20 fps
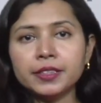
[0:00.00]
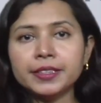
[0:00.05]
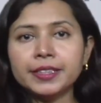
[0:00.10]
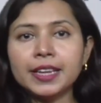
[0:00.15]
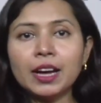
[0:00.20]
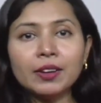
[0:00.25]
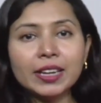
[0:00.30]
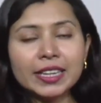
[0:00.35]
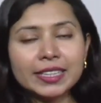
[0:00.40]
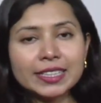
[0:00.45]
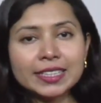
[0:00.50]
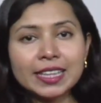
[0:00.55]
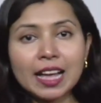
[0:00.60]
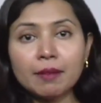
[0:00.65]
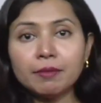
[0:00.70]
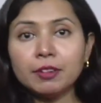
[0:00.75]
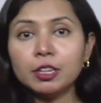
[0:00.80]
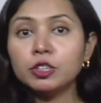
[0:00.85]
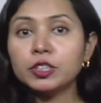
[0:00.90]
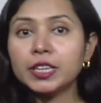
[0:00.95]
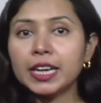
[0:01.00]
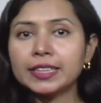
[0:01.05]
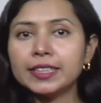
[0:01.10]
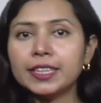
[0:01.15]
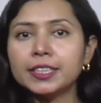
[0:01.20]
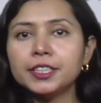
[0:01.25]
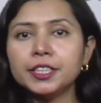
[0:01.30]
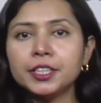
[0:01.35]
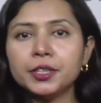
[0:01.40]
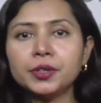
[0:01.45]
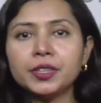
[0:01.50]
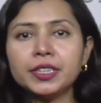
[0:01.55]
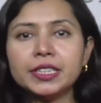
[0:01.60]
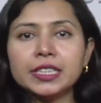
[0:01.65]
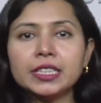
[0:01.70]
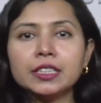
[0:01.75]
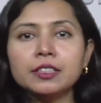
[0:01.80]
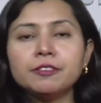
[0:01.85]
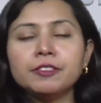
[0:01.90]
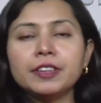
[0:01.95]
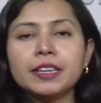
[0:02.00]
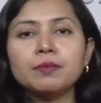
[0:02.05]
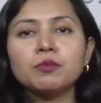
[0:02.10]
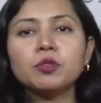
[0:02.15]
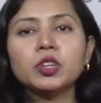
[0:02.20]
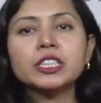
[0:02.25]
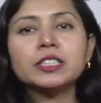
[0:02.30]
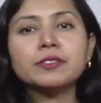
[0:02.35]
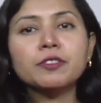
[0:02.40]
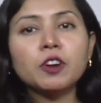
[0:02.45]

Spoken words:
Now let us have a look at the theoretical frameworks